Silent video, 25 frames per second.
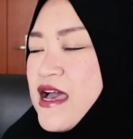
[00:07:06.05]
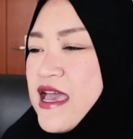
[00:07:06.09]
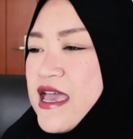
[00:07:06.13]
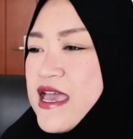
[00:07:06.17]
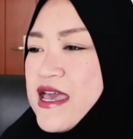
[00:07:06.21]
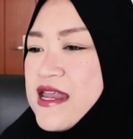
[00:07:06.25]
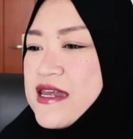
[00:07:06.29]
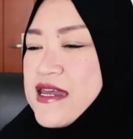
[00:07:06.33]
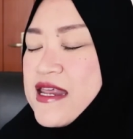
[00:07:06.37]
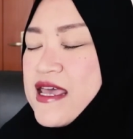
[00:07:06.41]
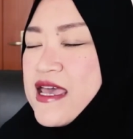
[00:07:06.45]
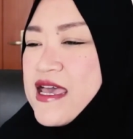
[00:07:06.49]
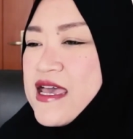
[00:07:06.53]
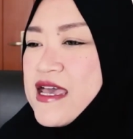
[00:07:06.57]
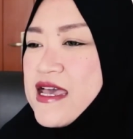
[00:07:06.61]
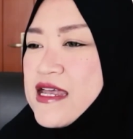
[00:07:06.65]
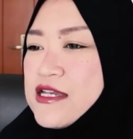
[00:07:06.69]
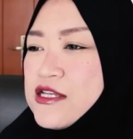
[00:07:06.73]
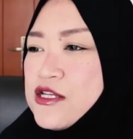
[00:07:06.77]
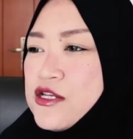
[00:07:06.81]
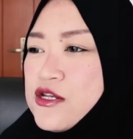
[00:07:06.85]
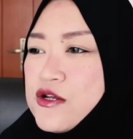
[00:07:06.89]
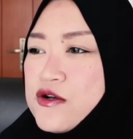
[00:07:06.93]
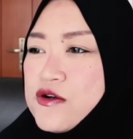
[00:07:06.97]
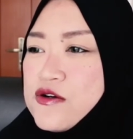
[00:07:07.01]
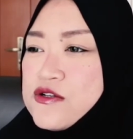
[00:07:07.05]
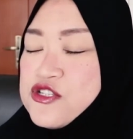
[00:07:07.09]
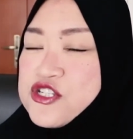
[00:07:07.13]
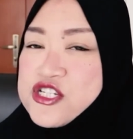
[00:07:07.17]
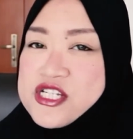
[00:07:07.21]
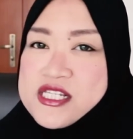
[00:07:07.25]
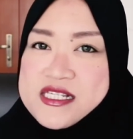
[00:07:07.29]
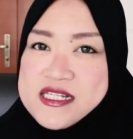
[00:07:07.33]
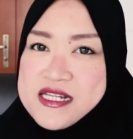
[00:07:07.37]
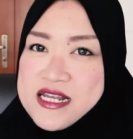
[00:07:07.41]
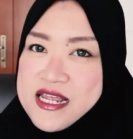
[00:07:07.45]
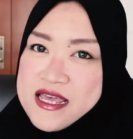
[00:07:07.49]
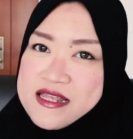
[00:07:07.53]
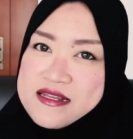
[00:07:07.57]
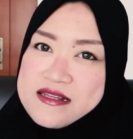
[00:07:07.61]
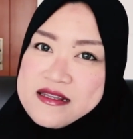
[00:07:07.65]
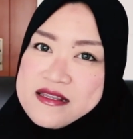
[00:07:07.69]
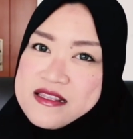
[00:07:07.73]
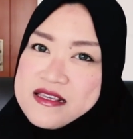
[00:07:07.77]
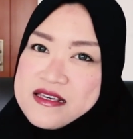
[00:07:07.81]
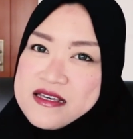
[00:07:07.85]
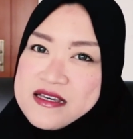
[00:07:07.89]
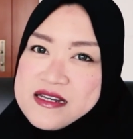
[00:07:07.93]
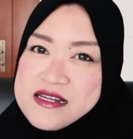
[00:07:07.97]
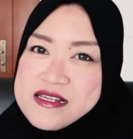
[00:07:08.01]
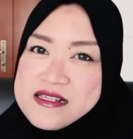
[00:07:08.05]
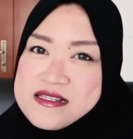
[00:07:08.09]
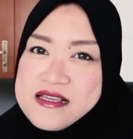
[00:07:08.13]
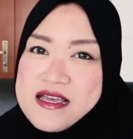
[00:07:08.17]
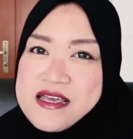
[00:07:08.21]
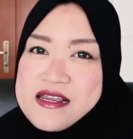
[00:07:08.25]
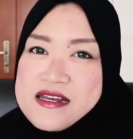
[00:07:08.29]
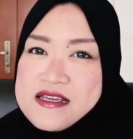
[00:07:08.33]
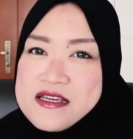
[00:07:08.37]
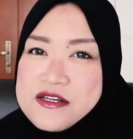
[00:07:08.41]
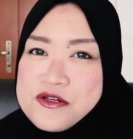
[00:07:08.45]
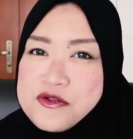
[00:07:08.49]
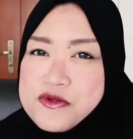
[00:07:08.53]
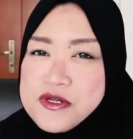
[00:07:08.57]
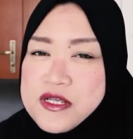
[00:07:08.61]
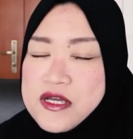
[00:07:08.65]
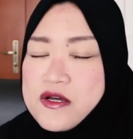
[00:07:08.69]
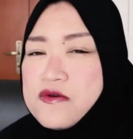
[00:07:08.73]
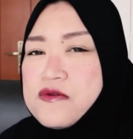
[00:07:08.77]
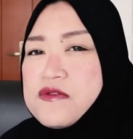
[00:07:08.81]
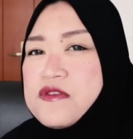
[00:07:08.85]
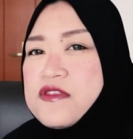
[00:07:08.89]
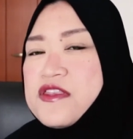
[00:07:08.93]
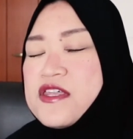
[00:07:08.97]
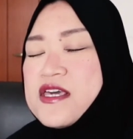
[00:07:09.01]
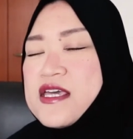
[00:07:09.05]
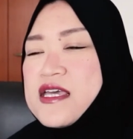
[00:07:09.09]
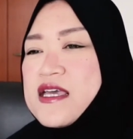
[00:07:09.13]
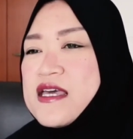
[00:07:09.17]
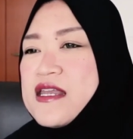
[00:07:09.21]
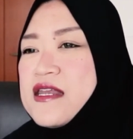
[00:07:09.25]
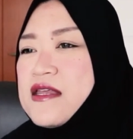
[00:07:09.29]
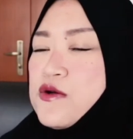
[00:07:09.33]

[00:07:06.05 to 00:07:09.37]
and then, just let the designer do their own thing.